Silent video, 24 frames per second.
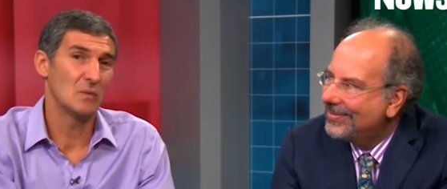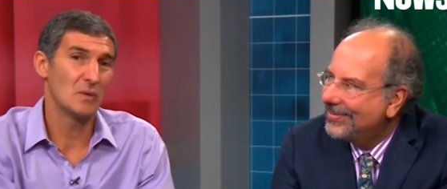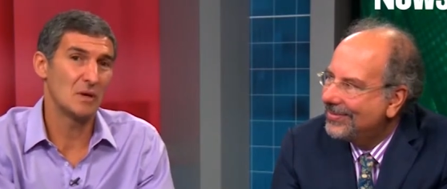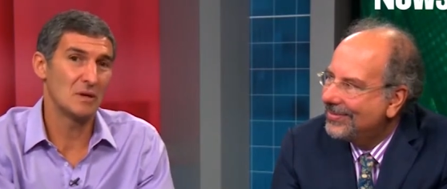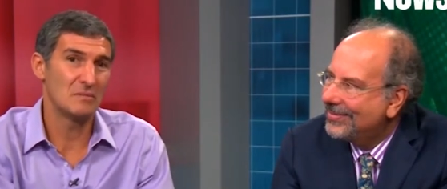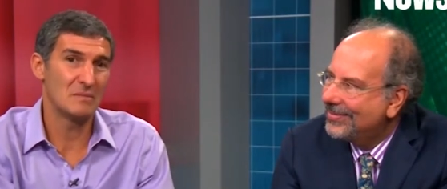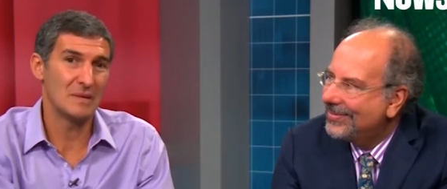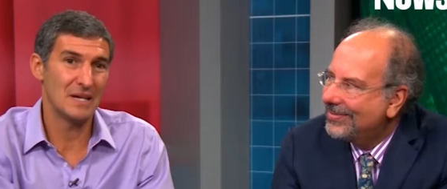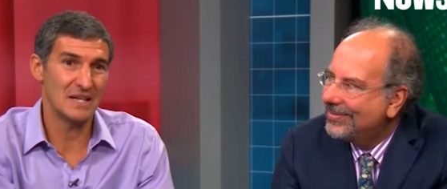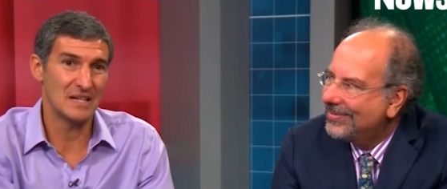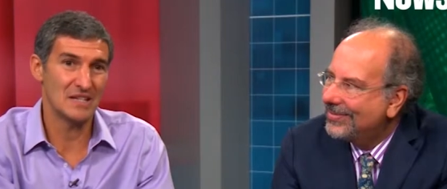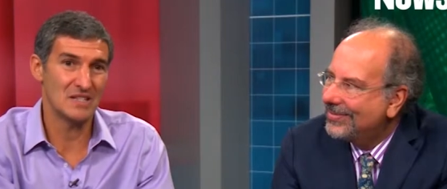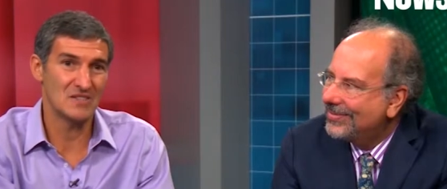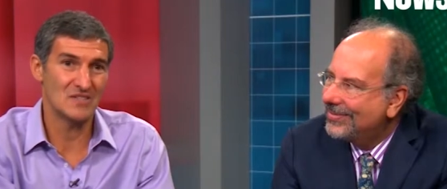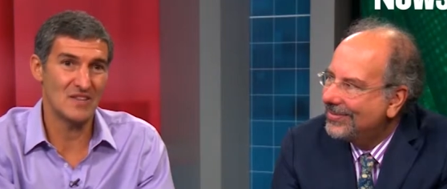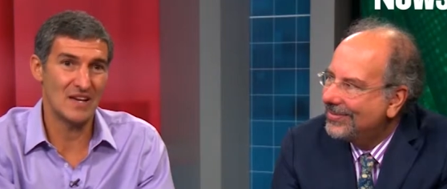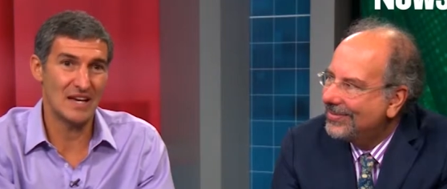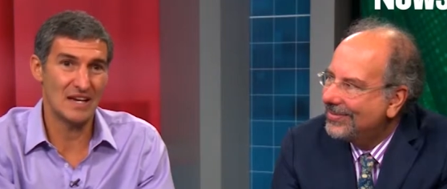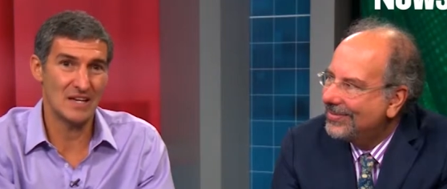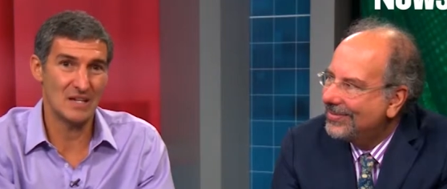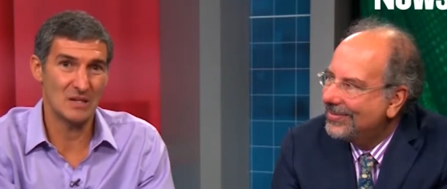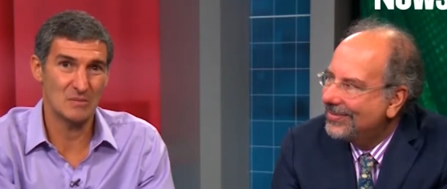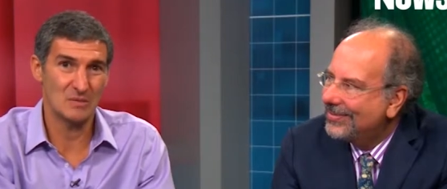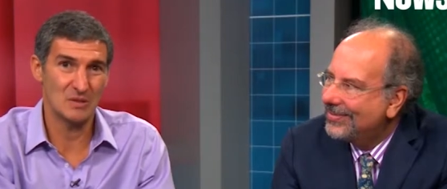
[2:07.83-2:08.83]
Speaker 1: what made us
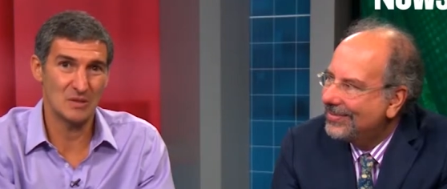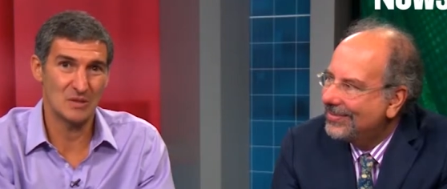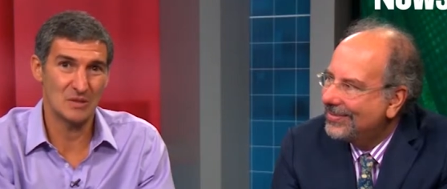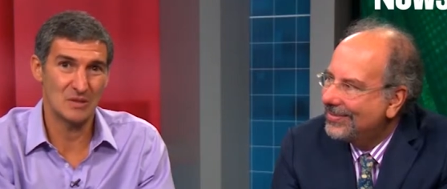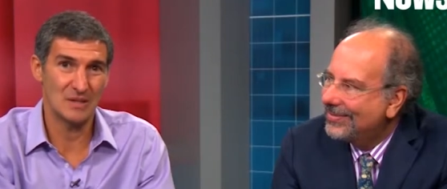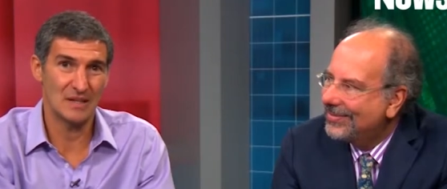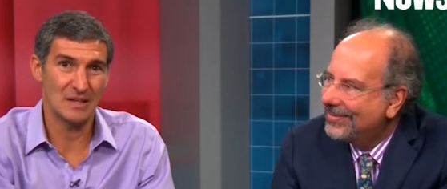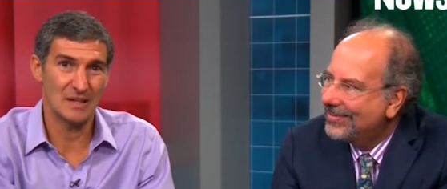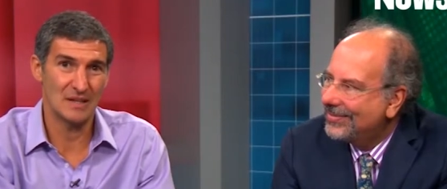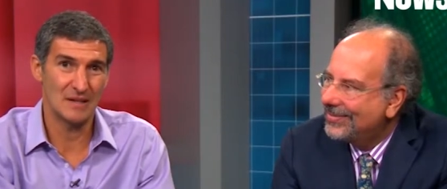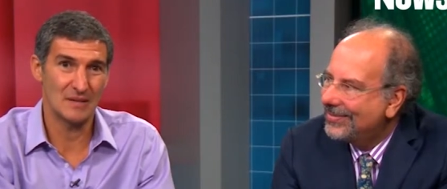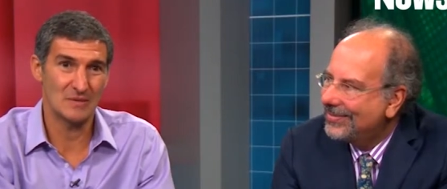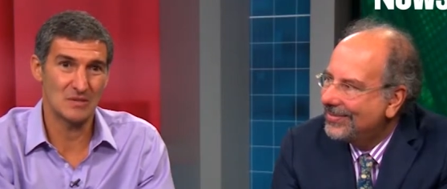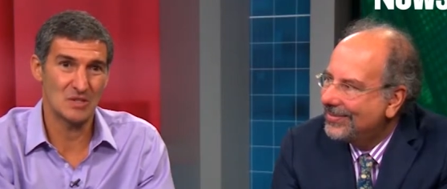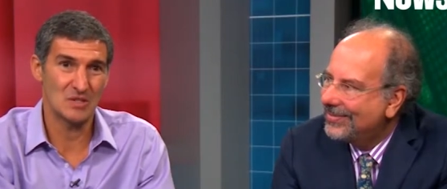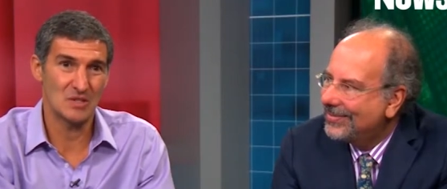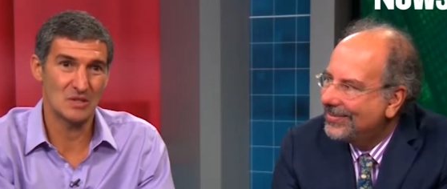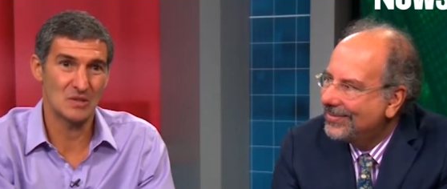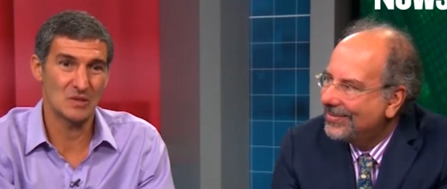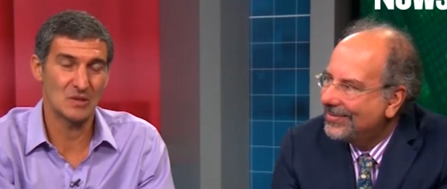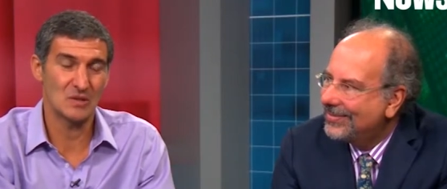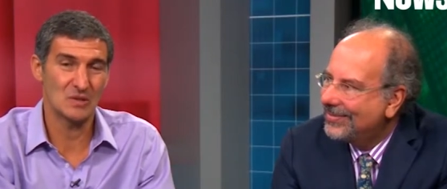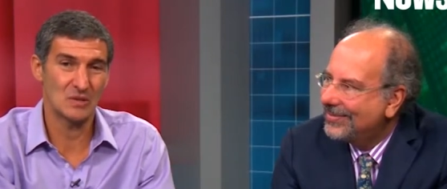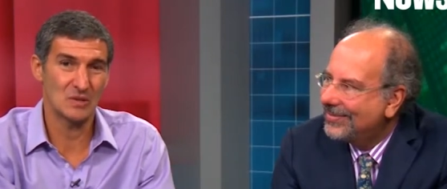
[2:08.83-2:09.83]
valuable uh,
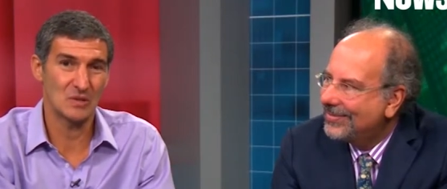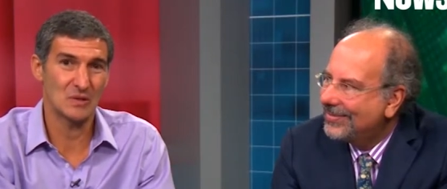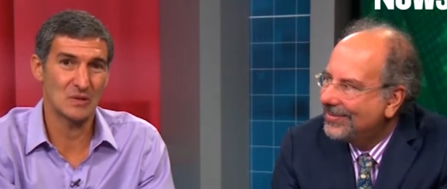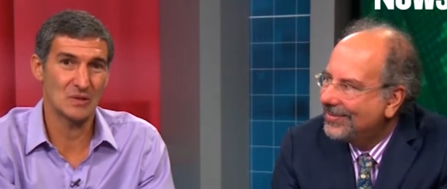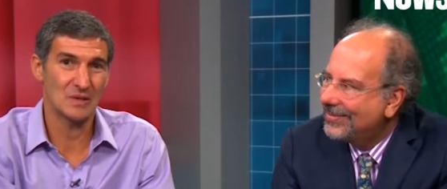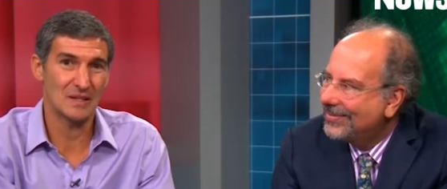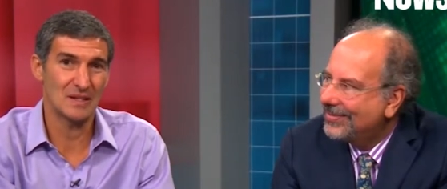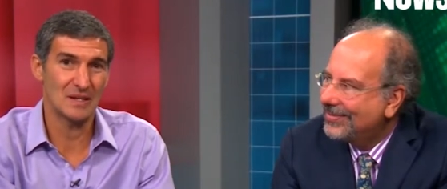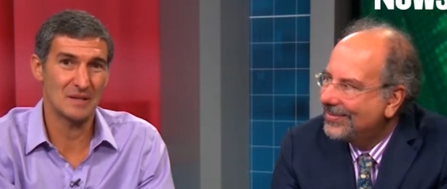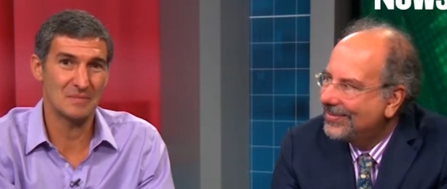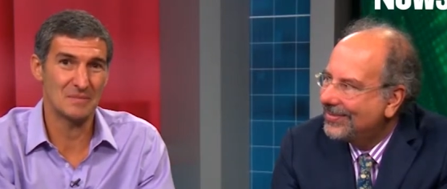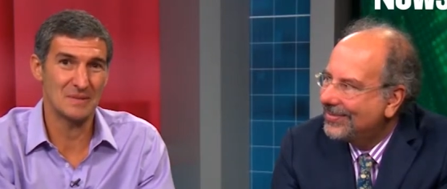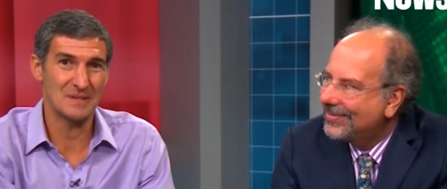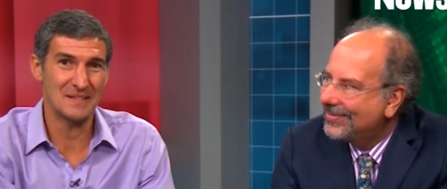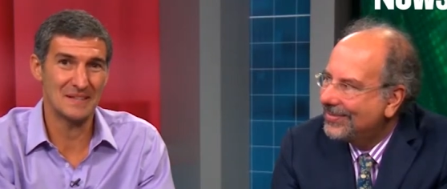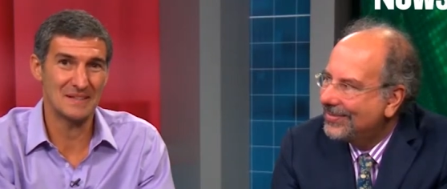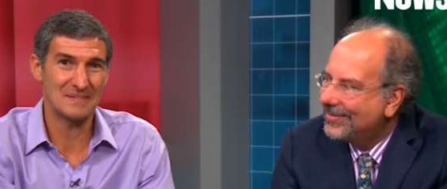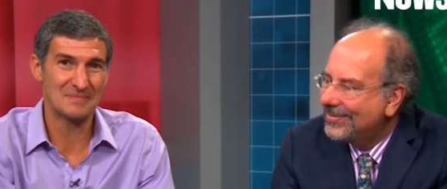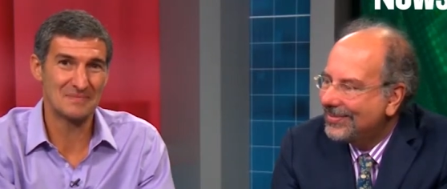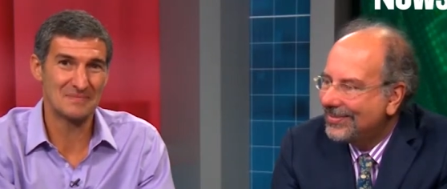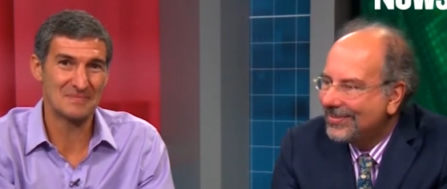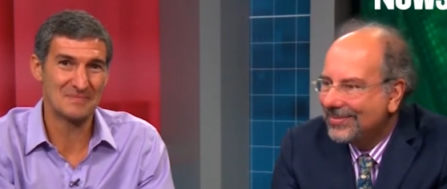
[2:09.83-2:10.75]
to the Coca Cola company.